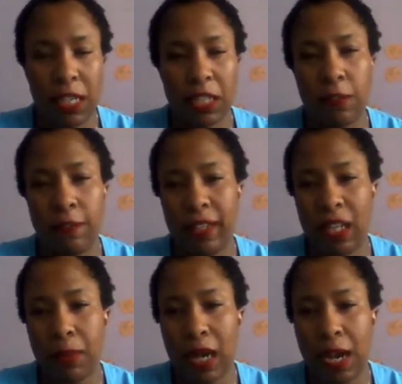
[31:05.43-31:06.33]
check the
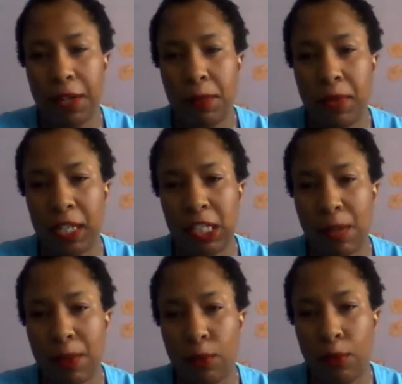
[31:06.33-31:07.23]
feeling behind it, because
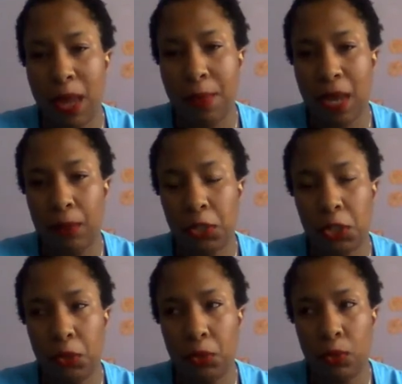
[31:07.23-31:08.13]
some people may be able
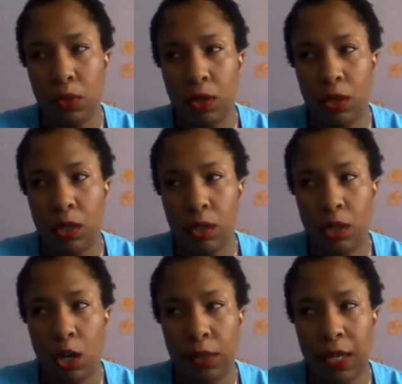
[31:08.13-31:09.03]
to
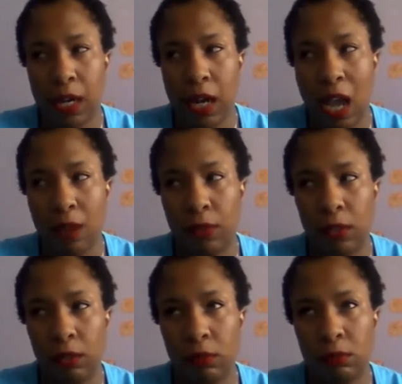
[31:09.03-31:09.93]
only have
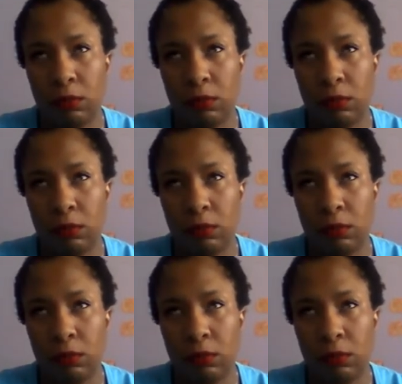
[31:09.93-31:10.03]
a